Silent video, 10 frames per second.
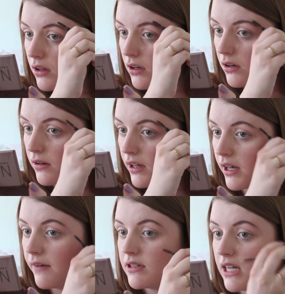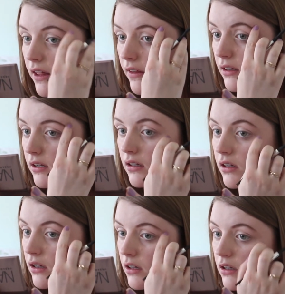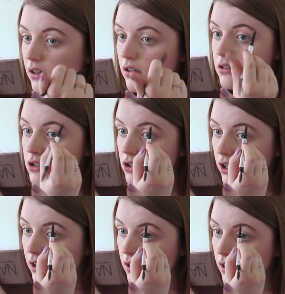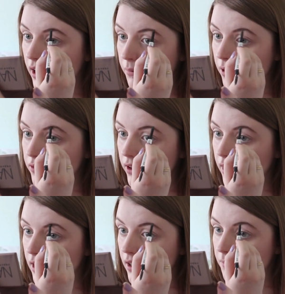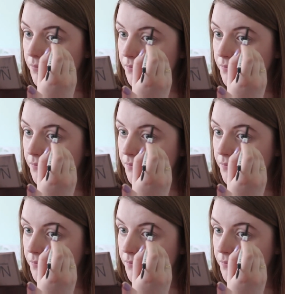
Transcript: or that have a talent to create eyebrows like that.